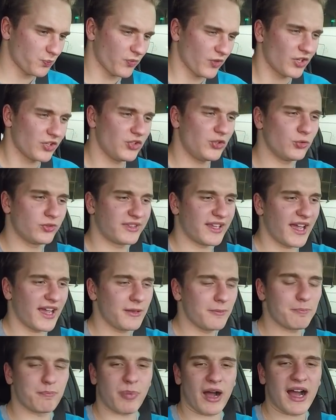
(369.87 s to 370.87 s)
you
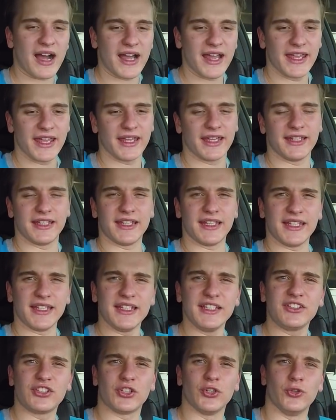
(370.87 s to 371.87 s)
then buy an
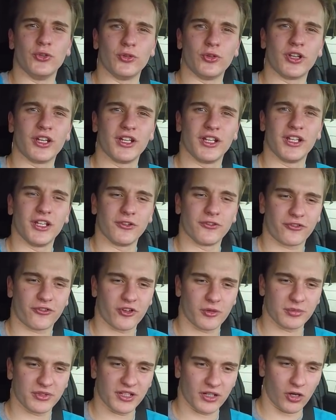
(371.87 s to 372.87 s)
e-tune
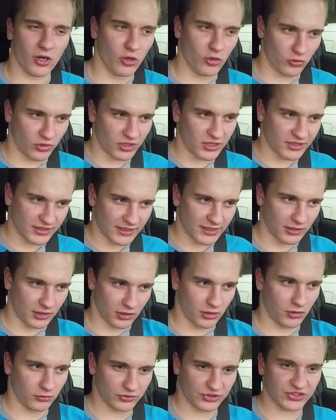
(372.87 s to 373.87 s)
from the owner that
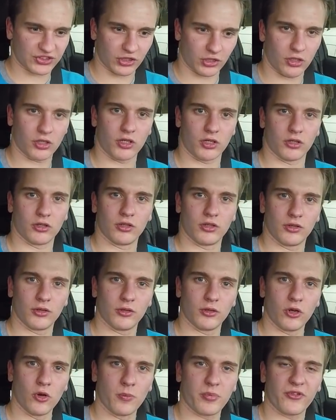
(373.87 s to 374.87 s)
owns
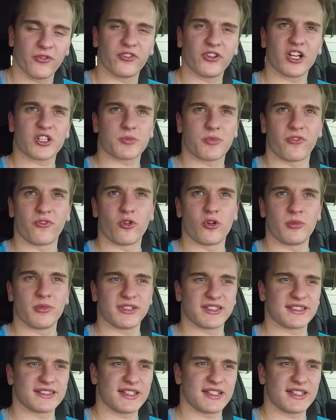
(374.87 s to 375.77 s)
Open Flash Performance.